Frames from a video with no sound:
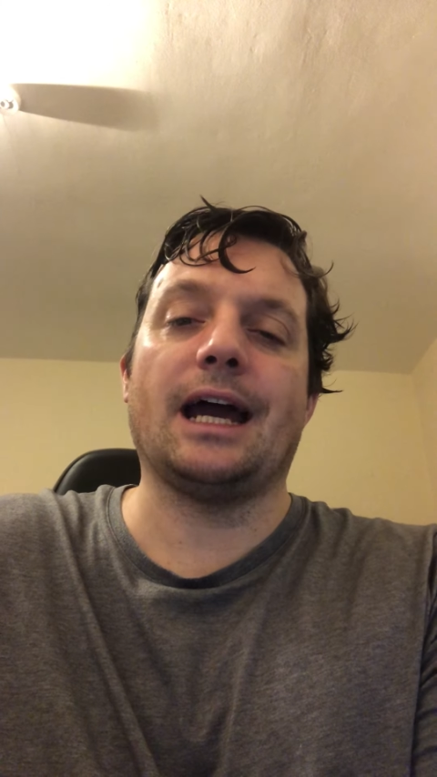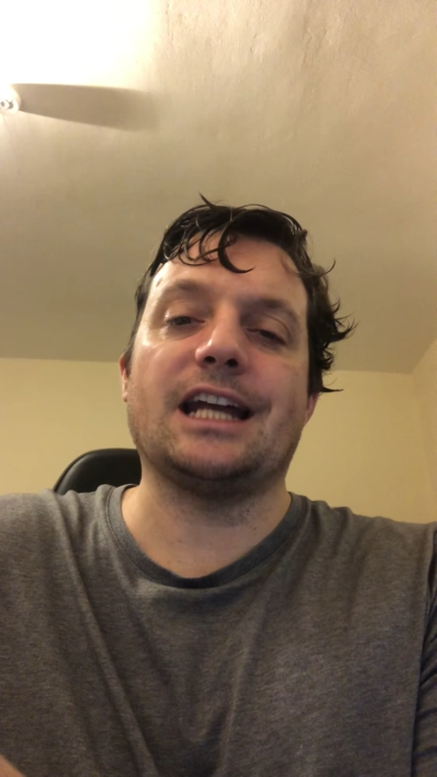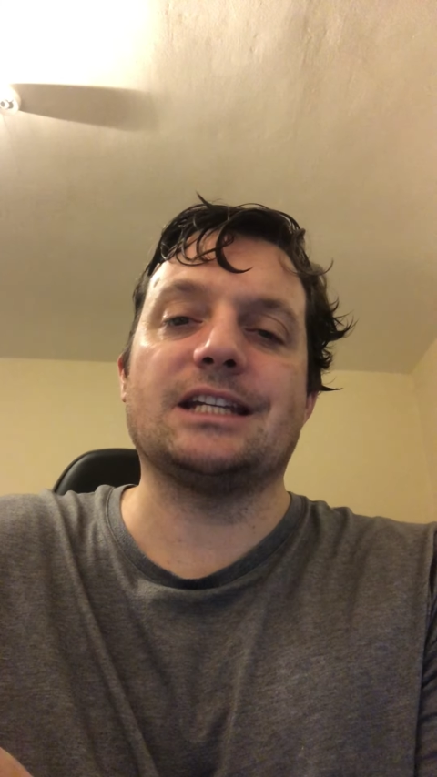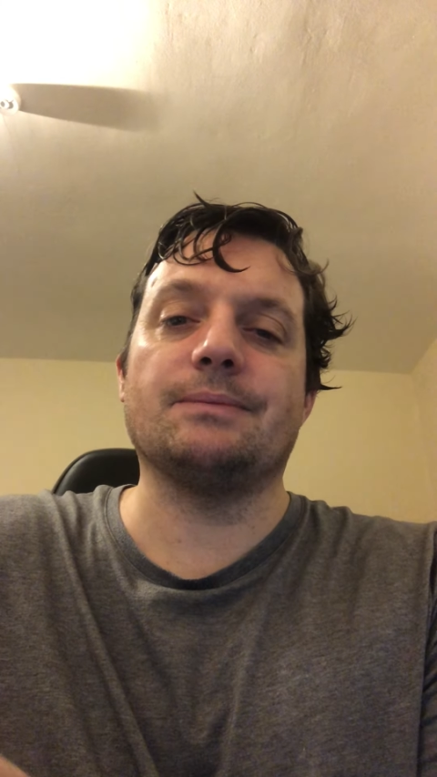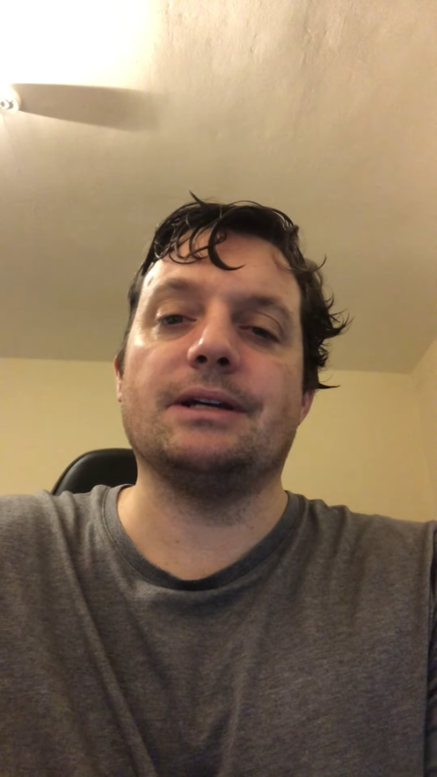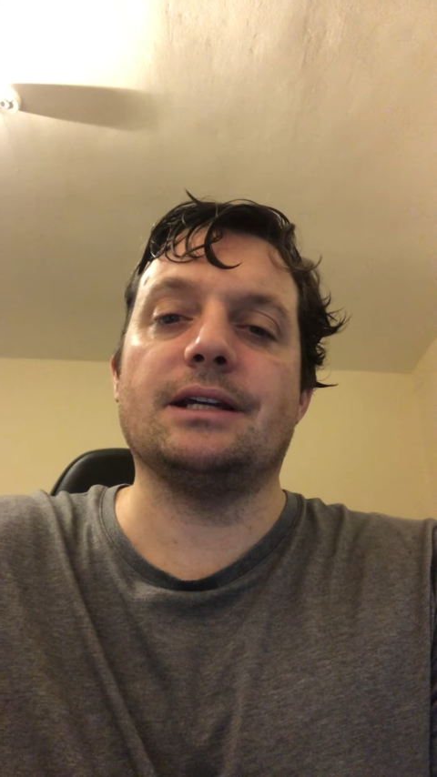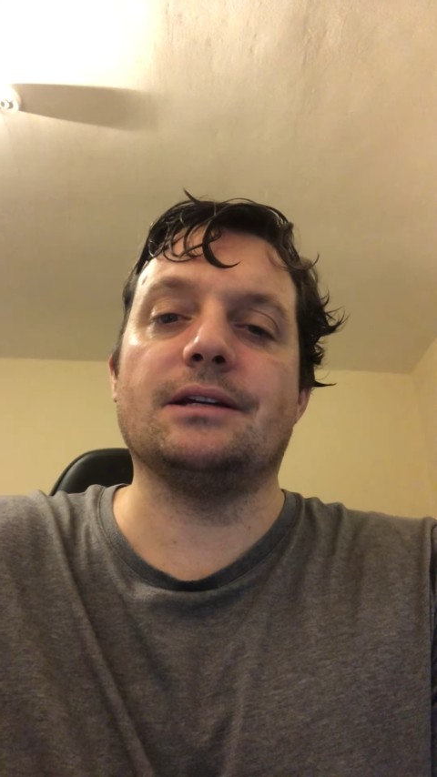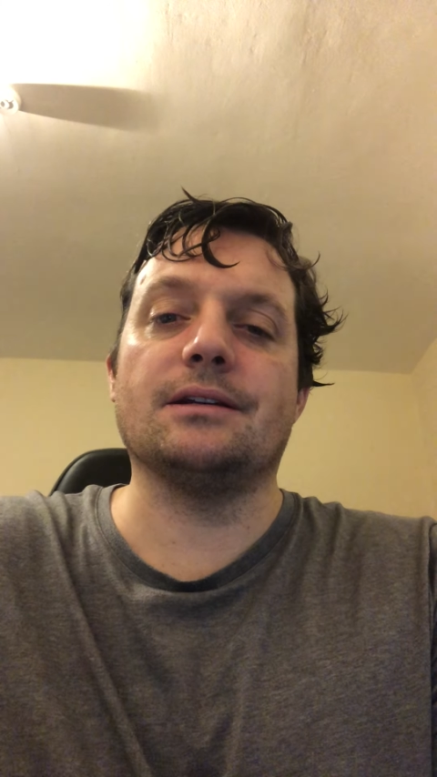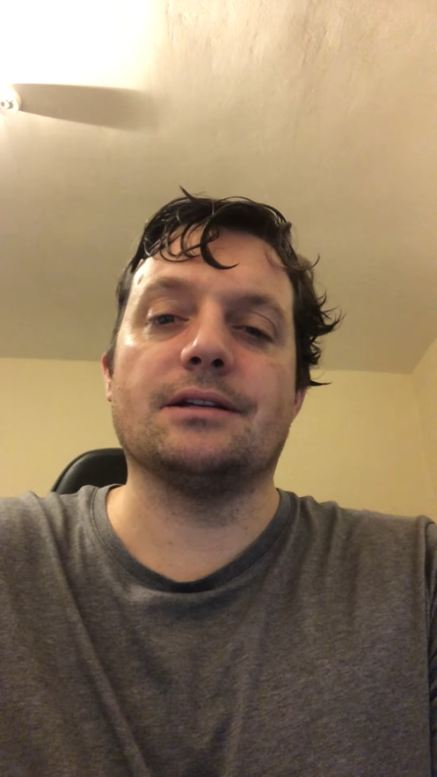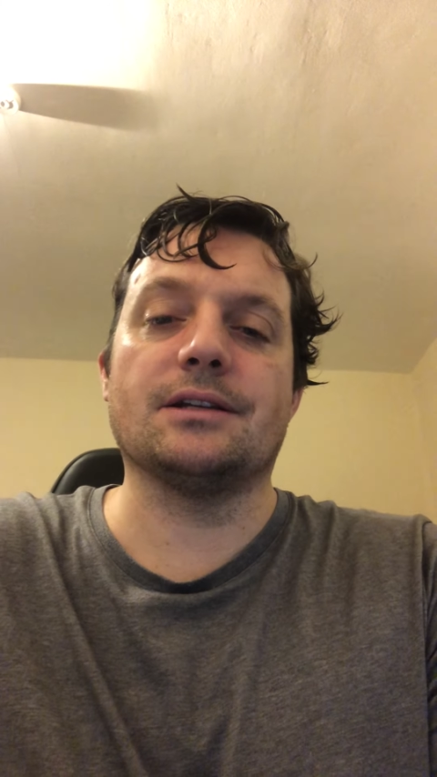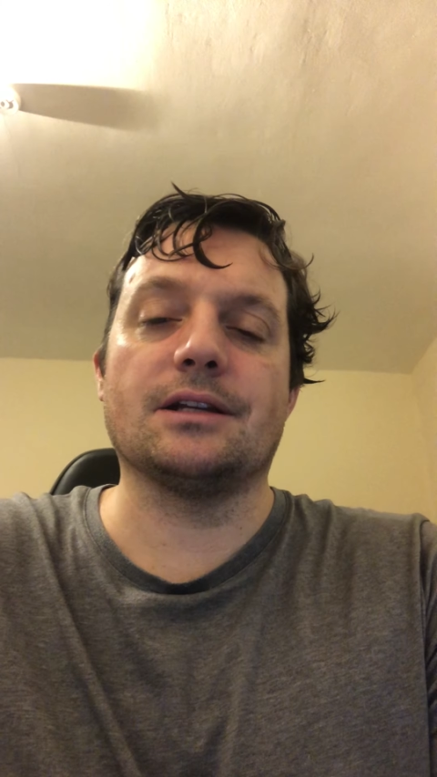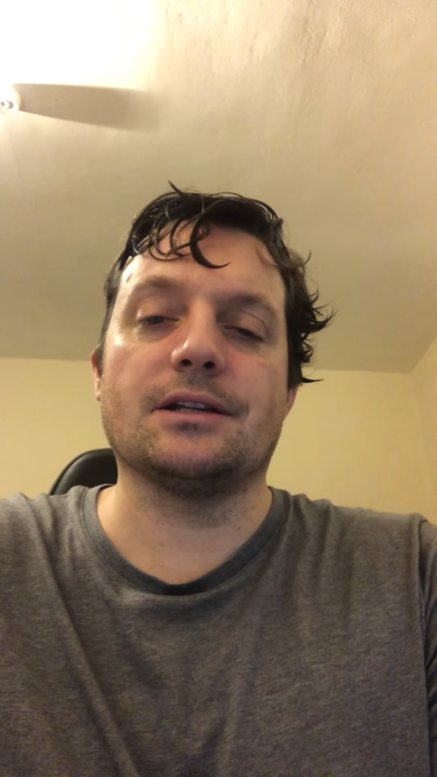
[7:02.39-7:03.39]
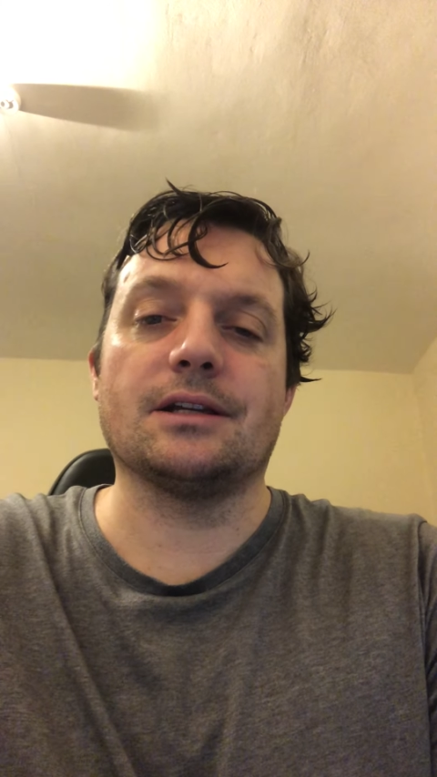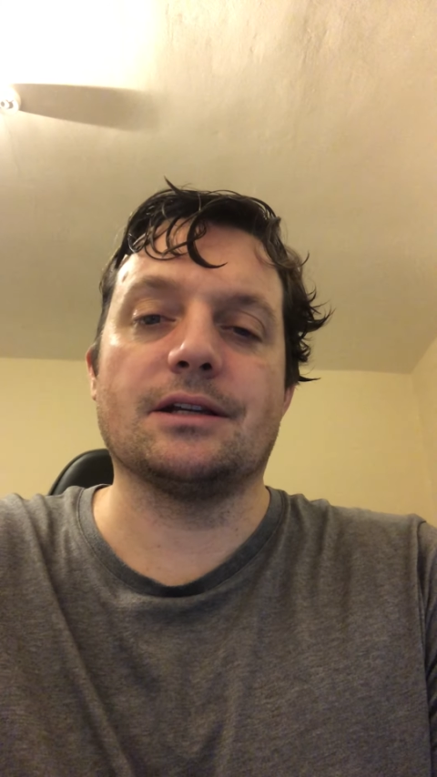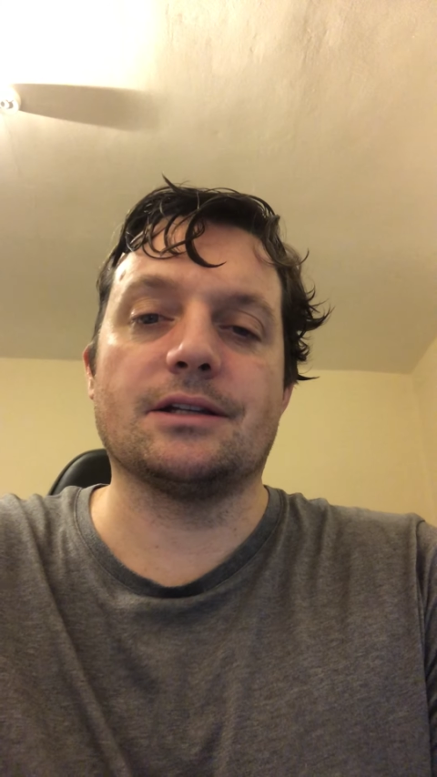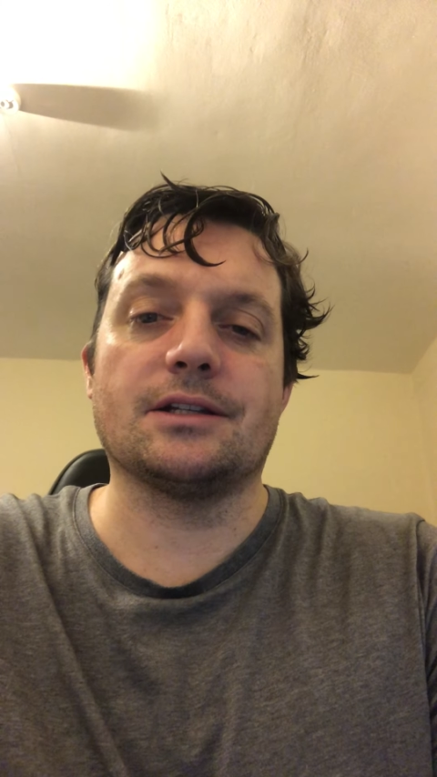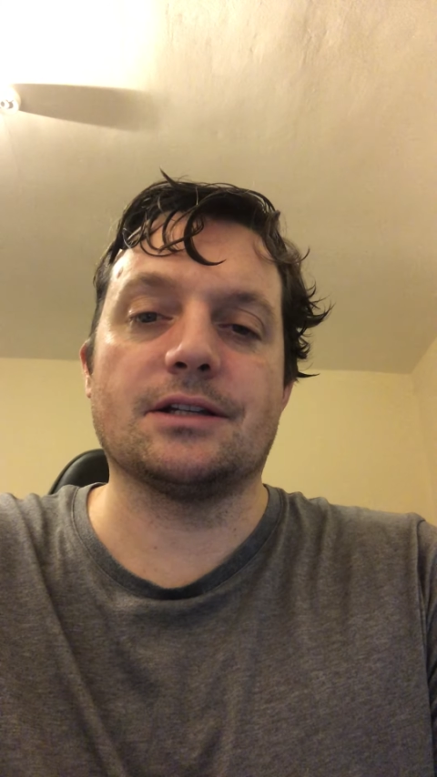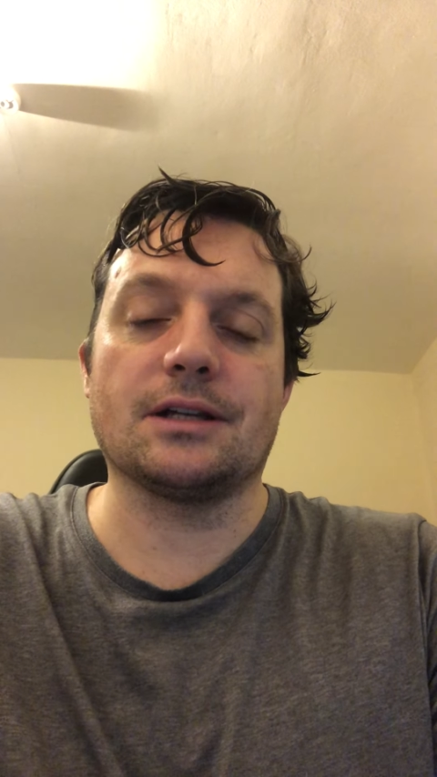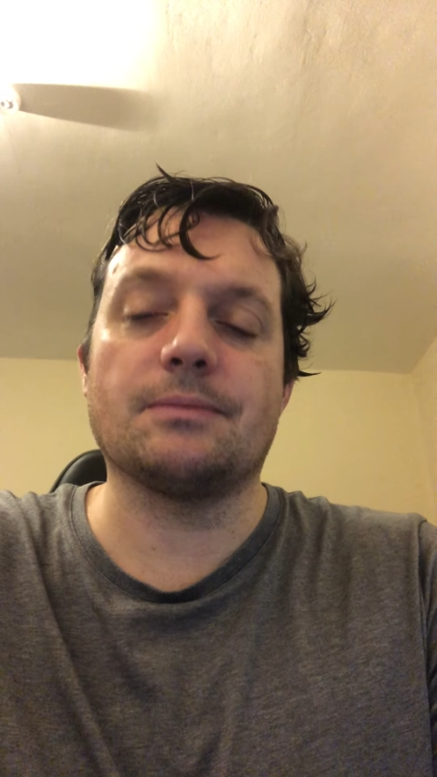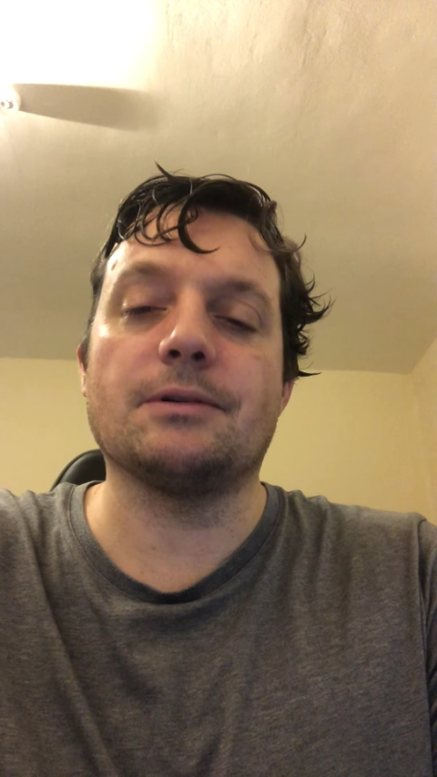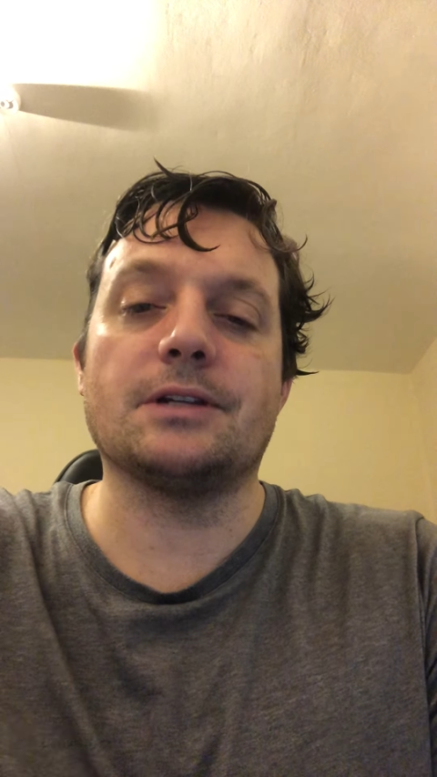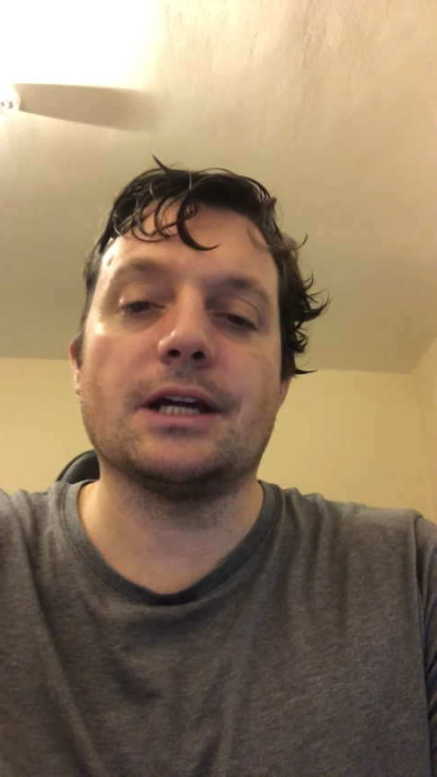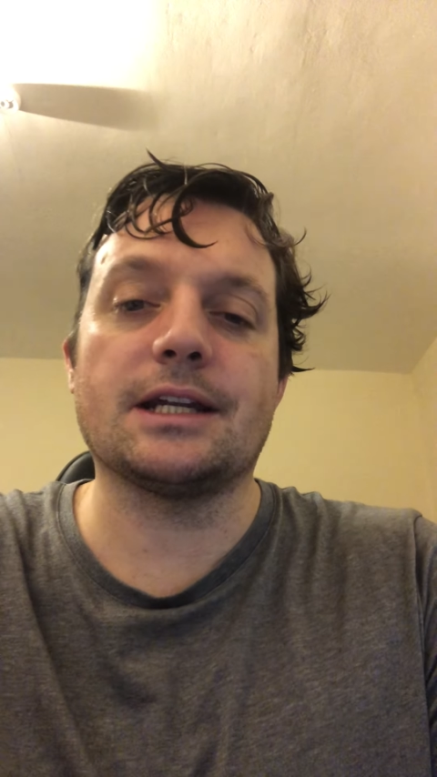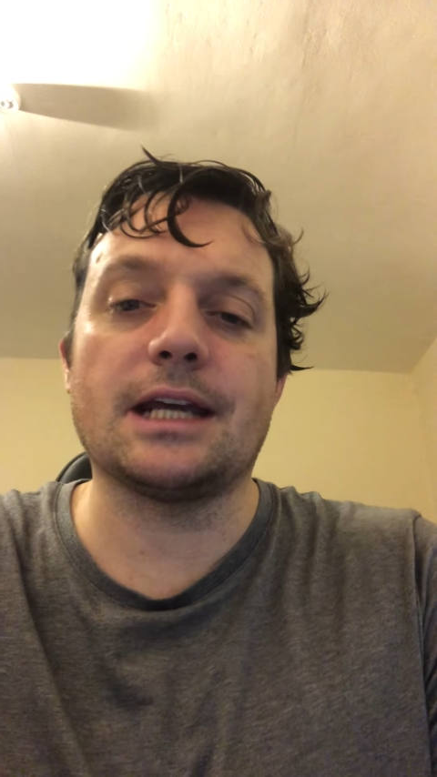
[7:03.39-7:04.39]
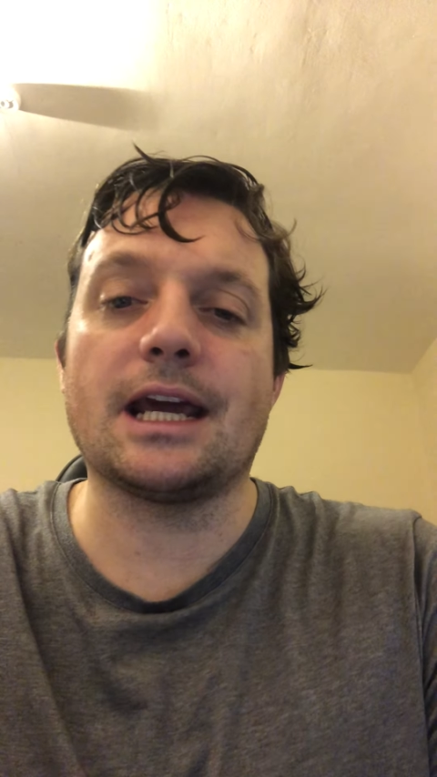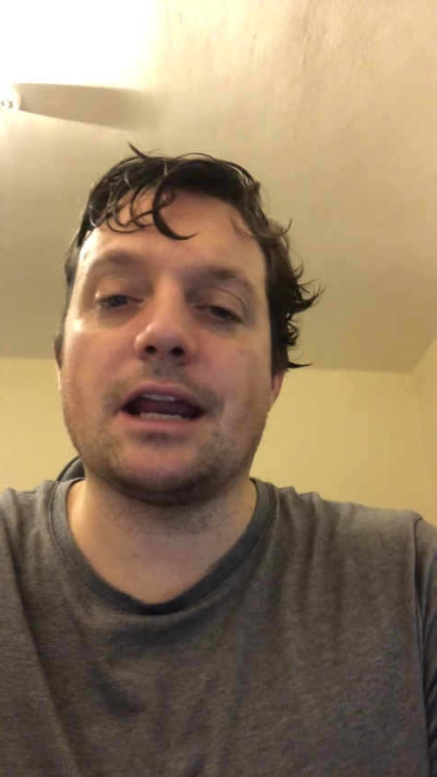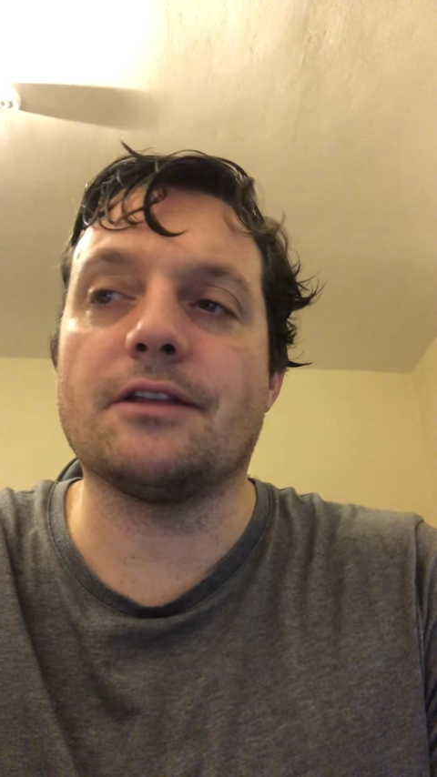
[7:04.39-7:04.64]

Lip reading: had to be taken